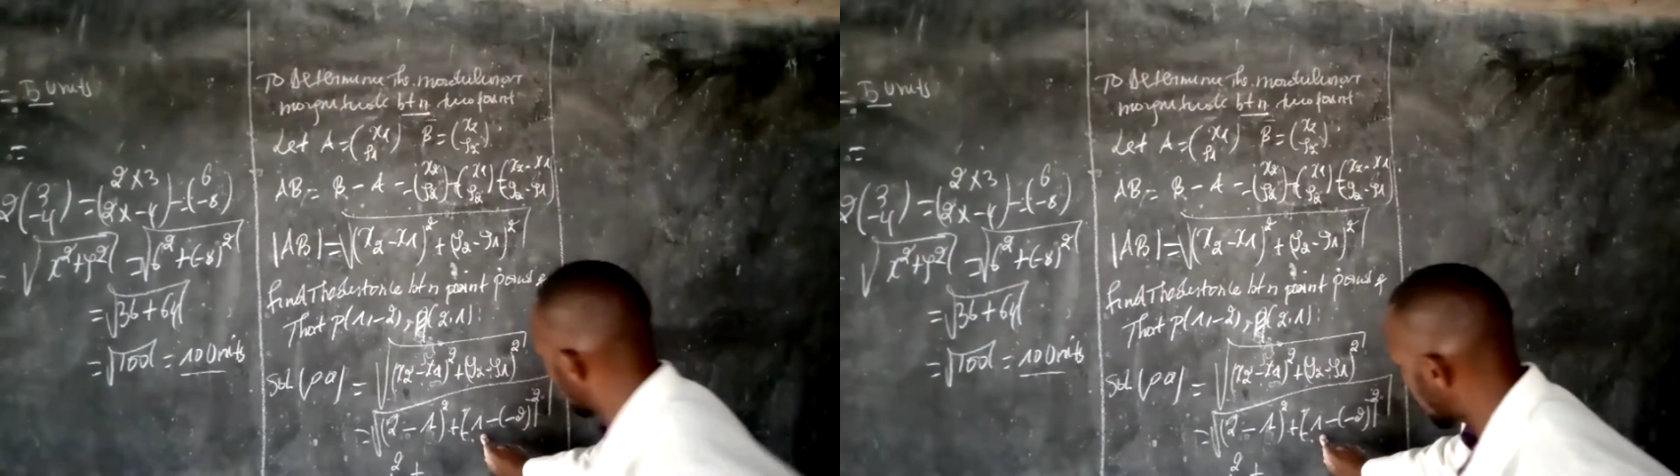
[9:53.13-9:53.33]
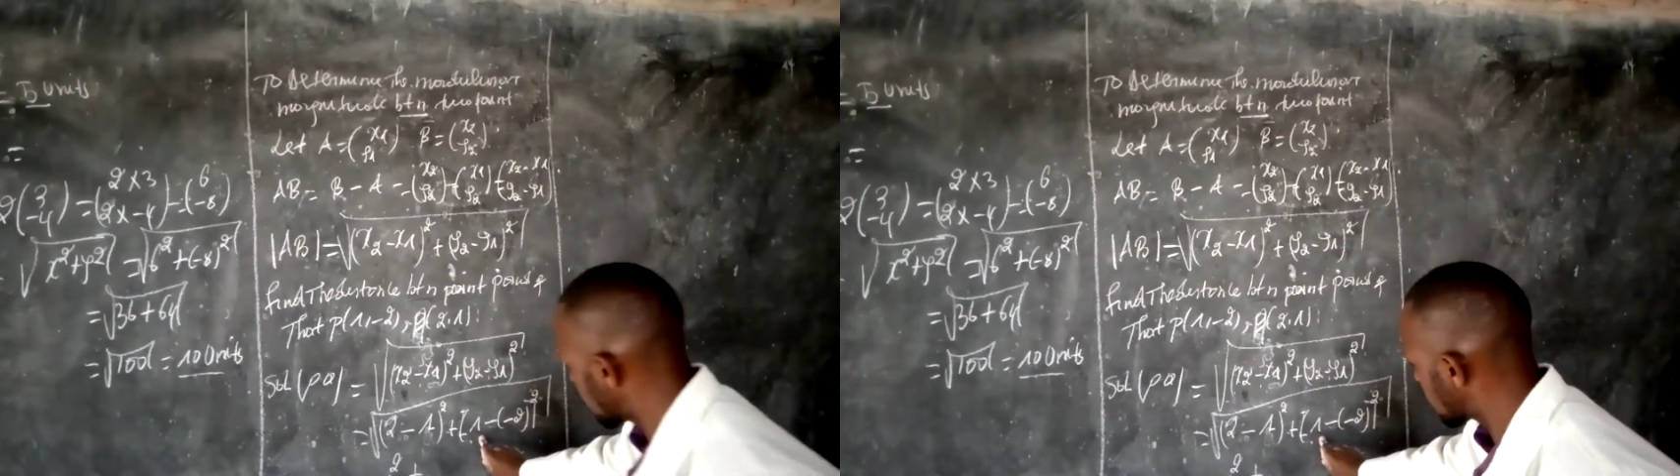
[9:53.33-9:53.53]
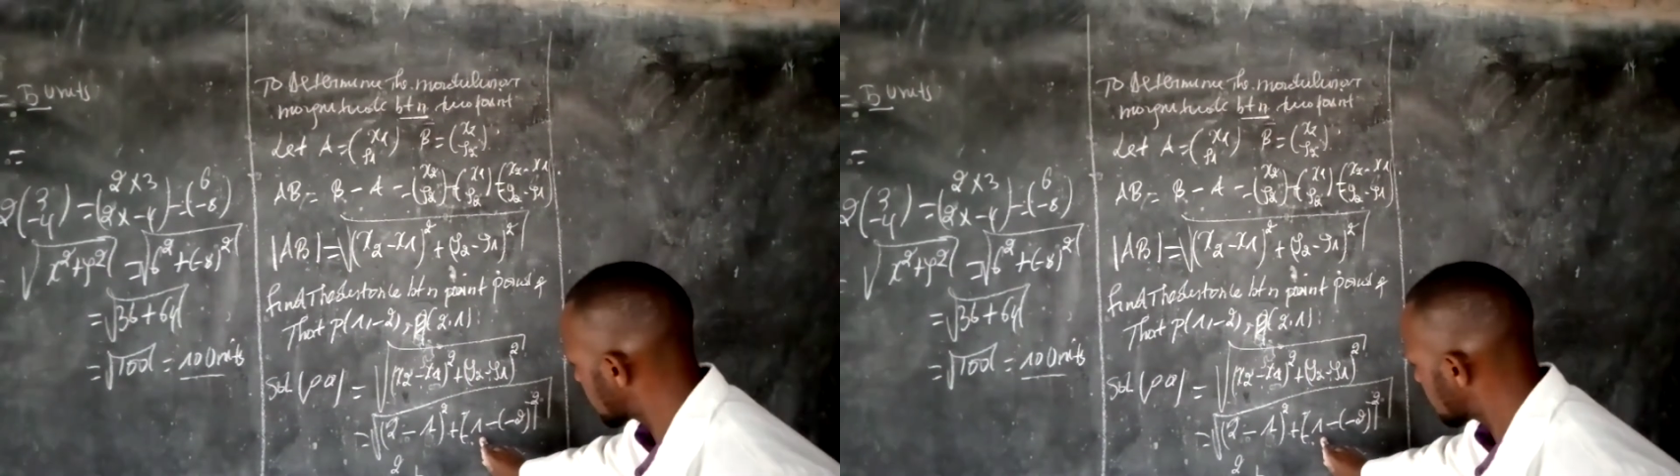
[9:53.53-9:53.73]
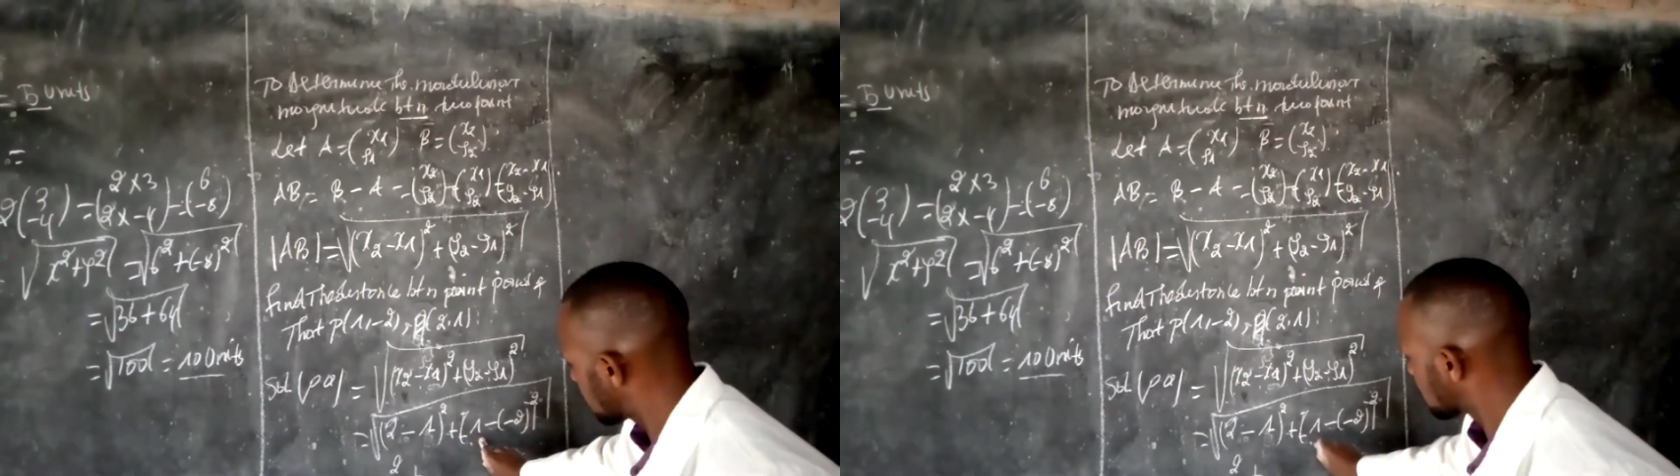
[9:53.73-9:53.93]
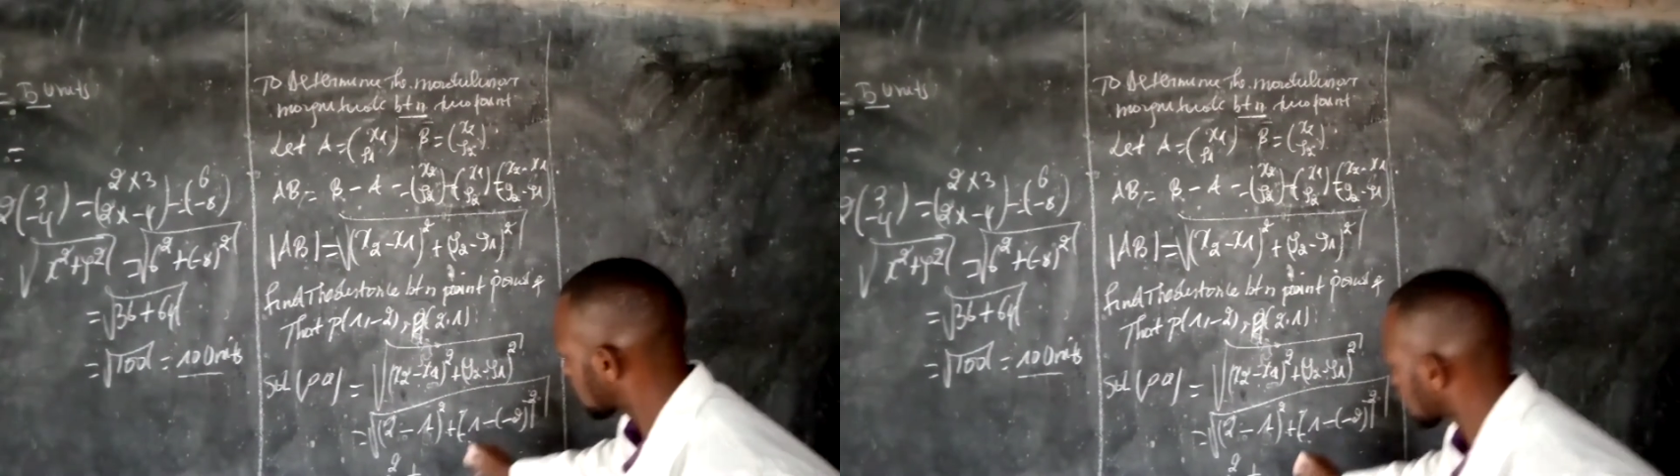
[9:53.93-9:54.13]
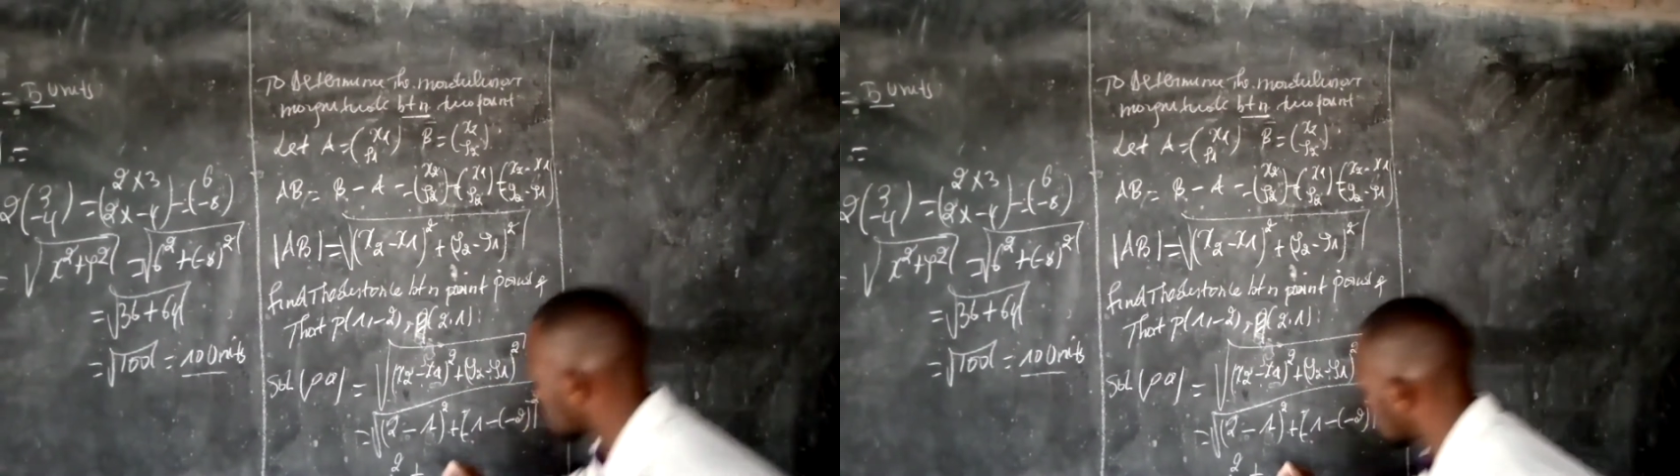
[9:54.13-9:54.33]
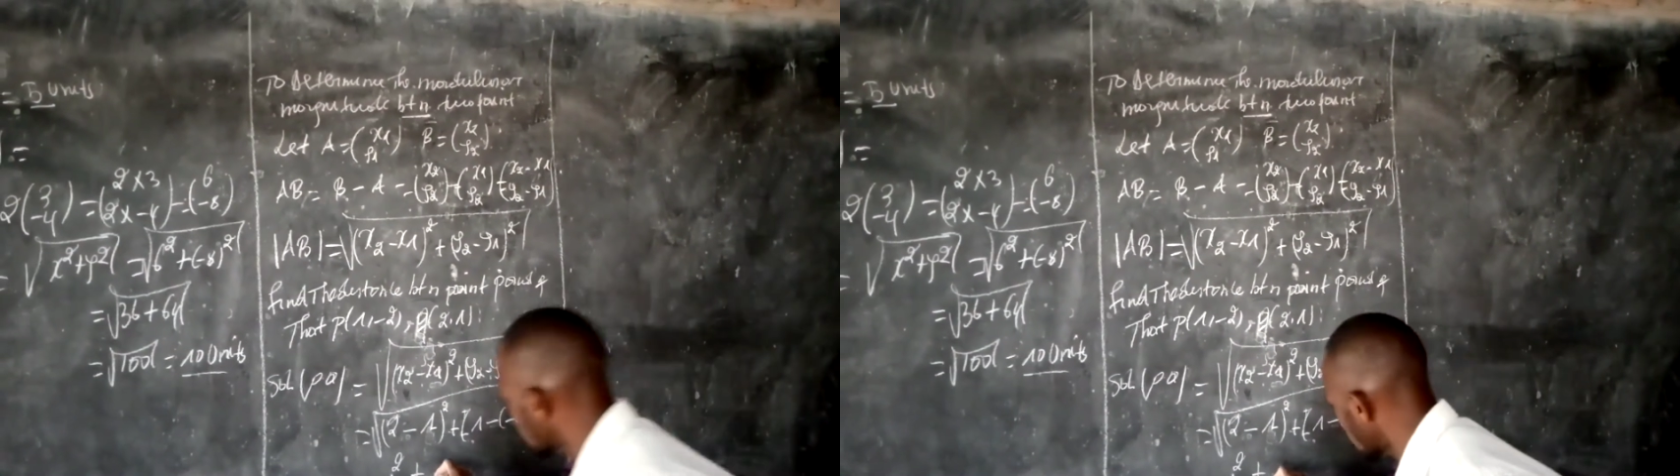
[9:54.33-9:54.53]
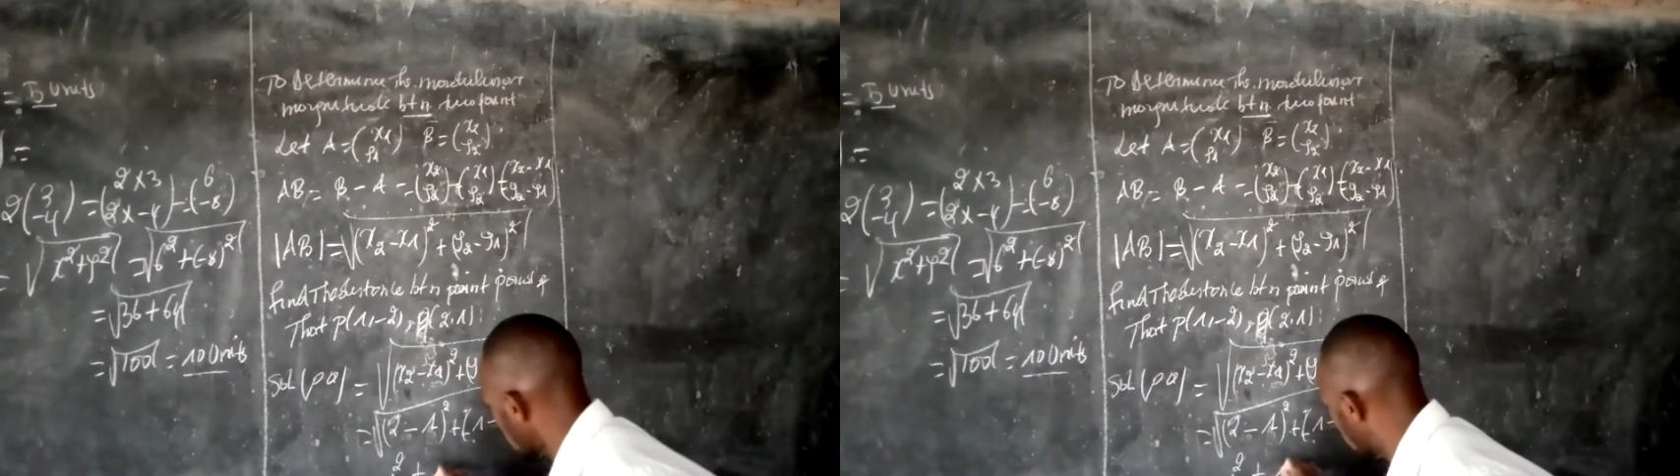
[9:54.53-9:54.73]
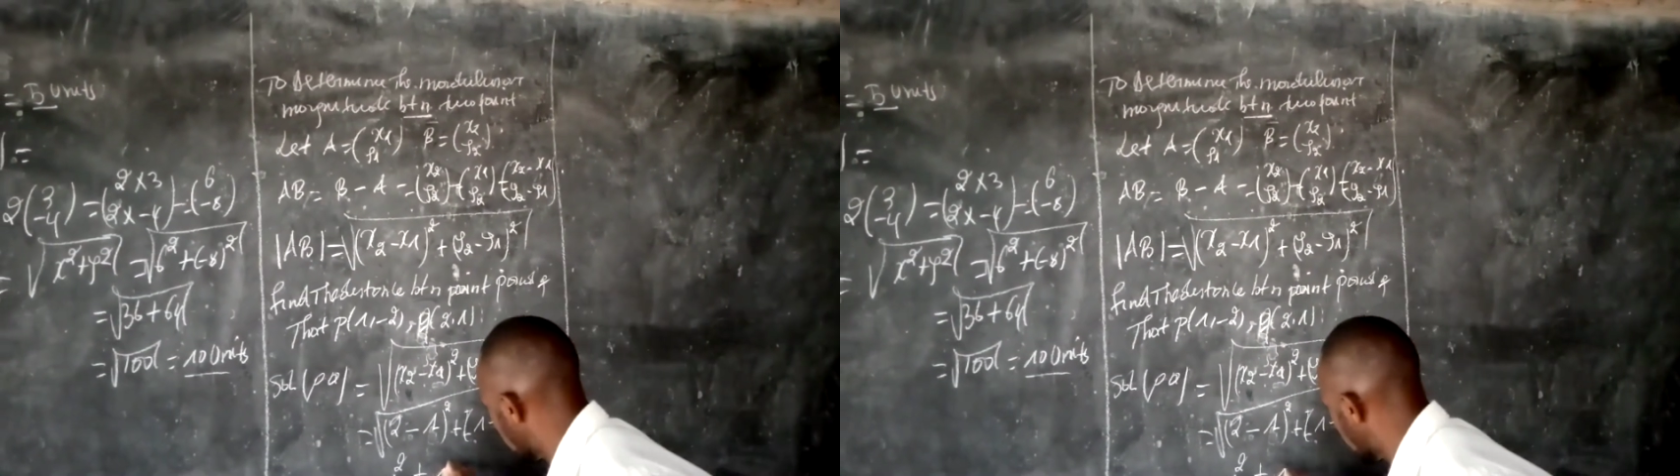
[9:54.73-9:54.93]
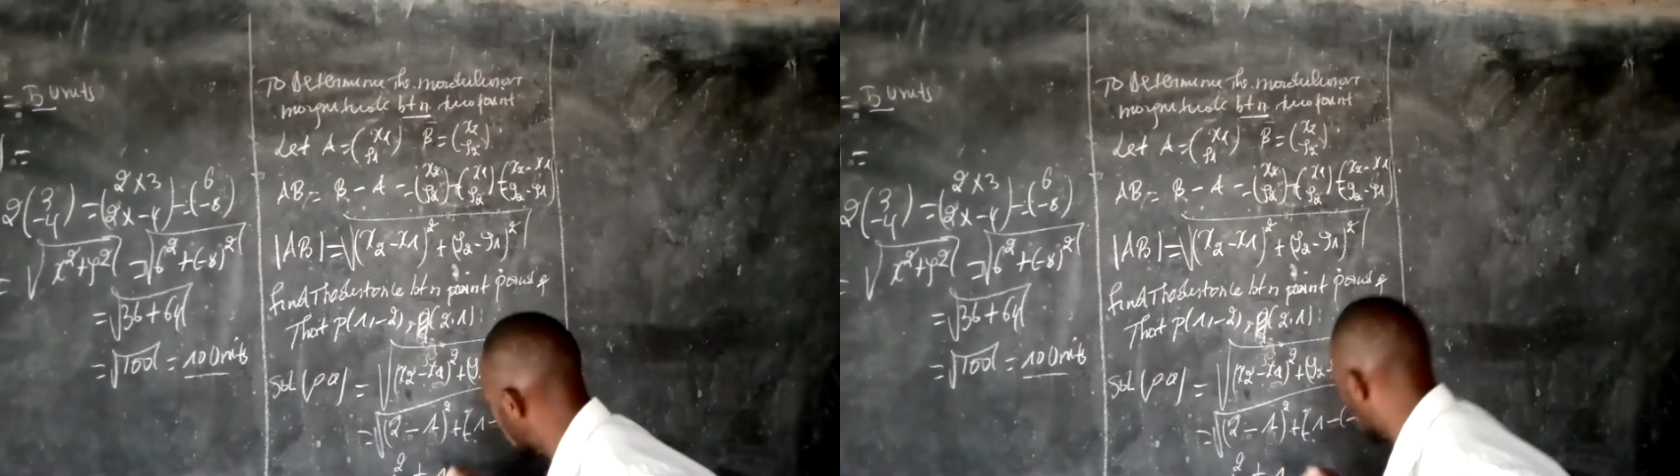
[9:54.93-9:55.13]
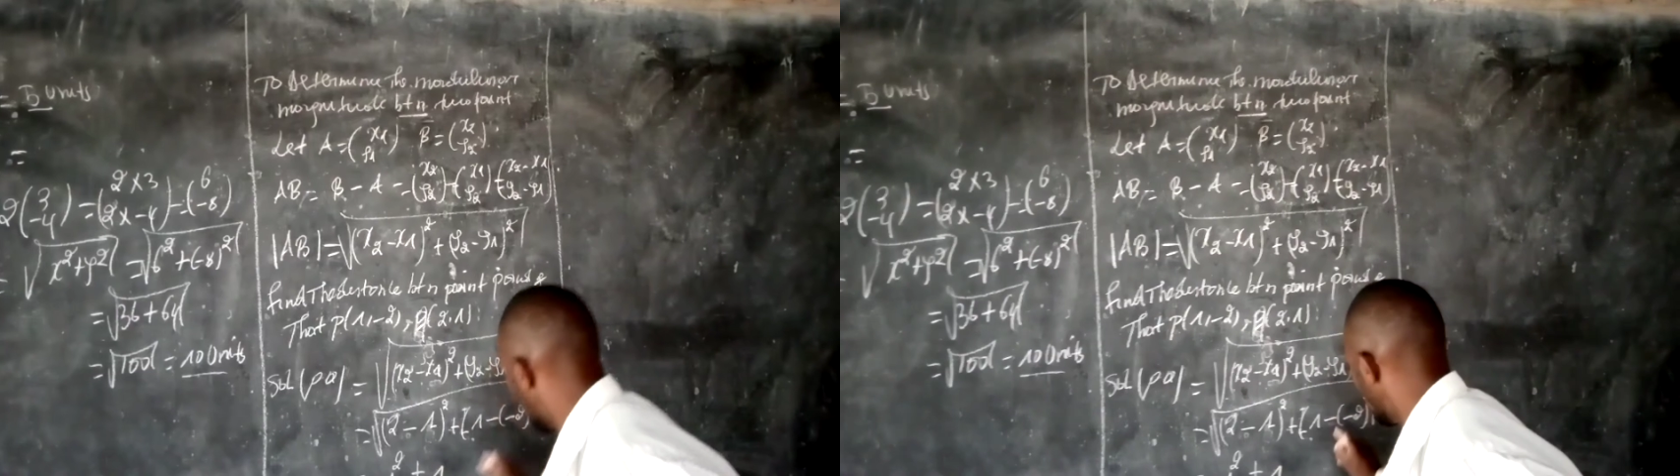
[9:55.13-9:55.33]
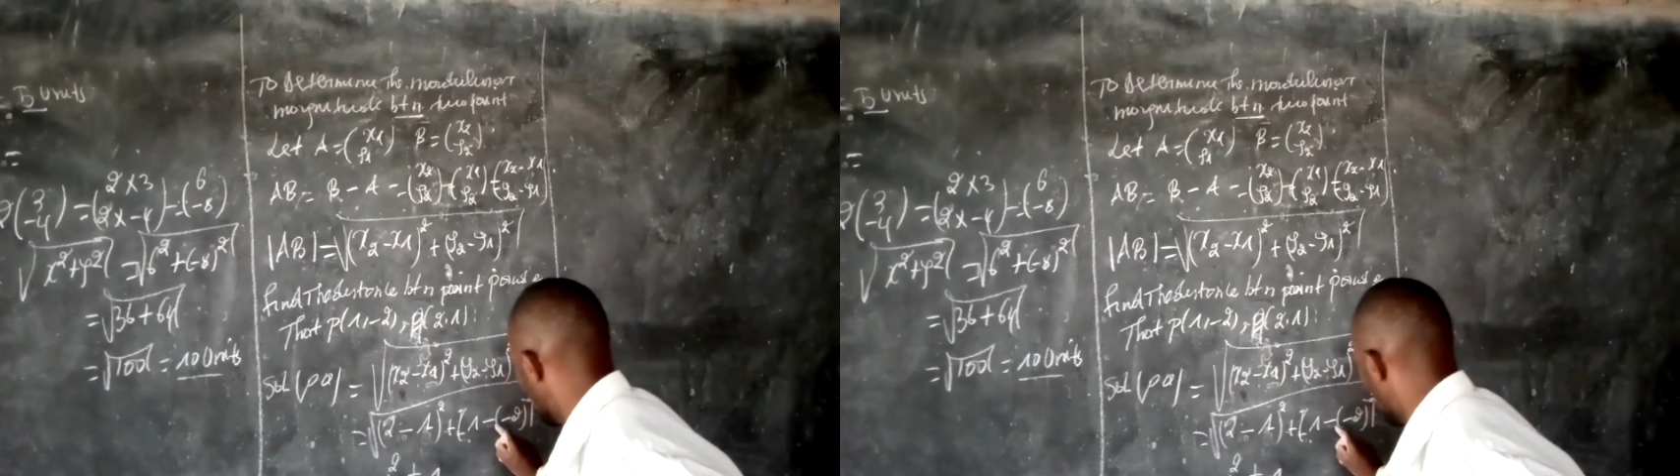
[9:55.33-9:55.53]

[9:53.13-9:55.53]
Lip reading: yes, we get 1,